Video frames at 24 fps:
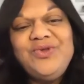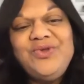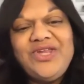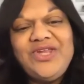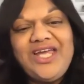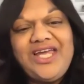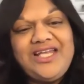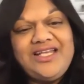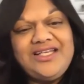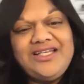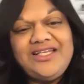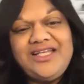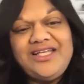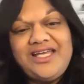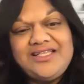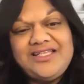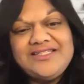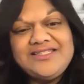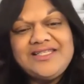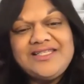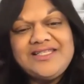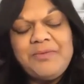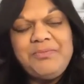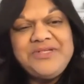in in
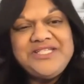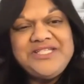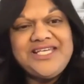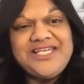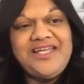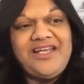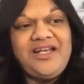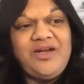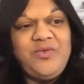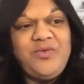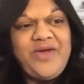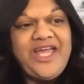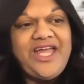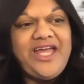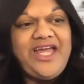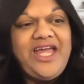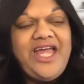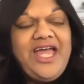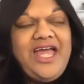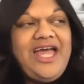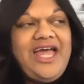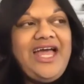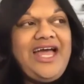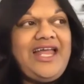some particular way,
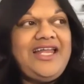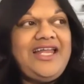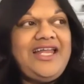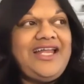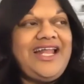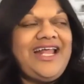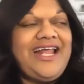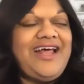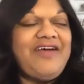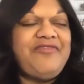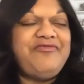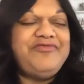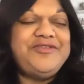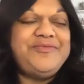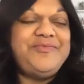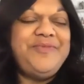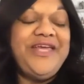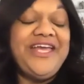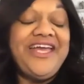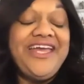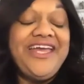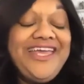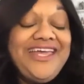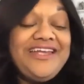and it had have to be
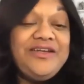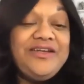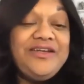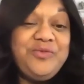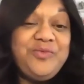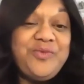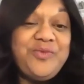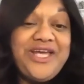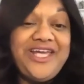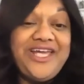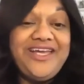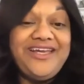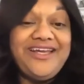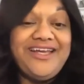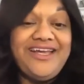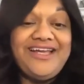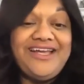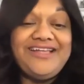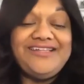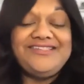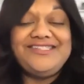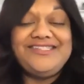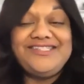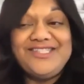a hidden way,
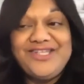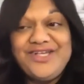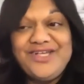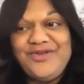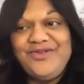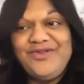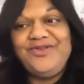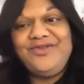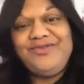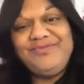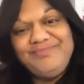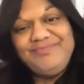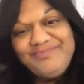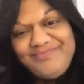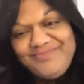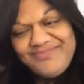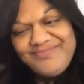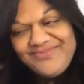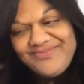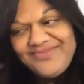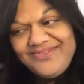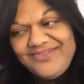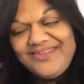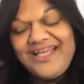and so
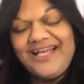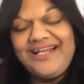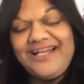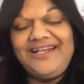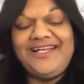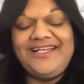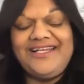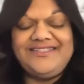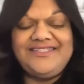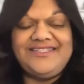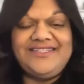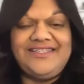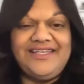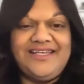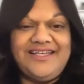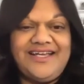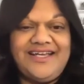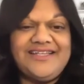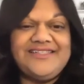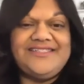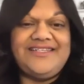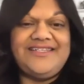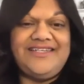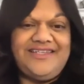that led to the
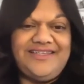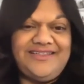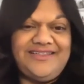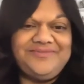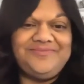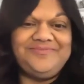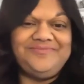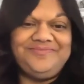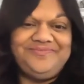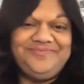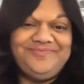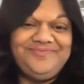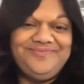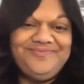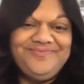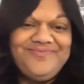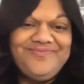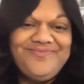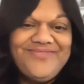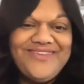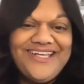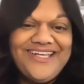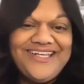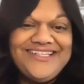cutting.
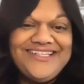Right.